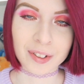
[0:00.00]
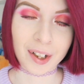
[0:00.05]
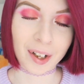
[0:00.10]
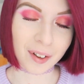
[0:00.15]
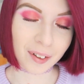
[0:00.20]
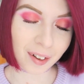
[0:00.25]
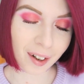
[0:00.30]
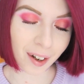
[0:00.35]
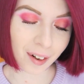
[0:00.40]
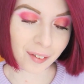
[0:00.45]
it for an
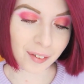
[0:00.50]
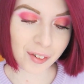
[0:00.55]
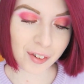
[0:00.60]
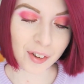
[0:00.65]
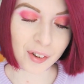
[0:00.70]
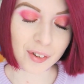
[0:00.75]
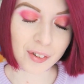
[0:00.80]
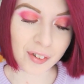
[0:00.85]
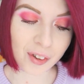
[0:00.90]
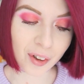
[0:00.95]
hour or
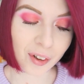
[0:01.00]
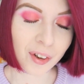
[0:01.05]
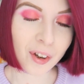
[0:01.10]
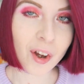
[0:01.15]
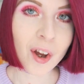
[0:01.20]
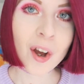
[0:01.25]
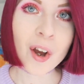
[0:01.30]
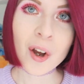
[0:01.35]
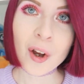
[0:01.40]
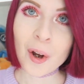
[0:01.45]
so, so
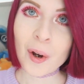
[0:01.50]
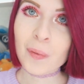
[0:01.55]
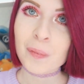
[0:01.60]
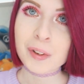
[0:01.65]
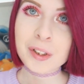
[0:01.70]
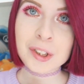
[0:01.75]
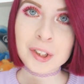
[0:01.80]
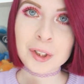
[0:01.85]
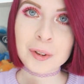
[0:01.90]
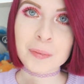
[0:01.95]

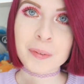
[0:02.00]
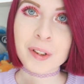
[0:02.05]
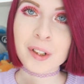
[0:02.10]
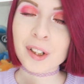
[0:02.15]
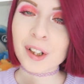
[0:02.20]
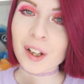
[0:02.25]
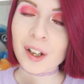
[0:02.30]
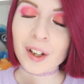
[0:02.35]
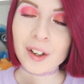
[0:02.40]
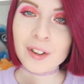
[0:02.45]
we should
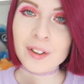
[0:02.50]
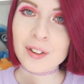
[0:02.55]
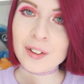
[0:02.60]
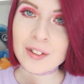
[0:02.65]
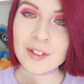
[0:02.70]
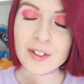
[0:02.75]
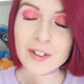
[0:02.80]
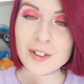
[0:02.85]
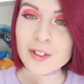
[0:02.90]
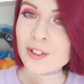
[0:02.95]
be
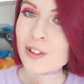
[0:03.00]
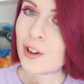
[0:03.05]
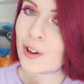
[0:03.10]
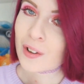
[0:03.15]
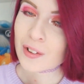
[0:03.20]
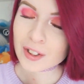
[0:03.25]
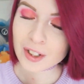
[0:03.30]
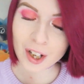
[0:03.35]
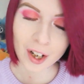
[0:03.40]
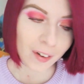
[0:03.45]
good to
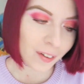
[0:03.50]
go to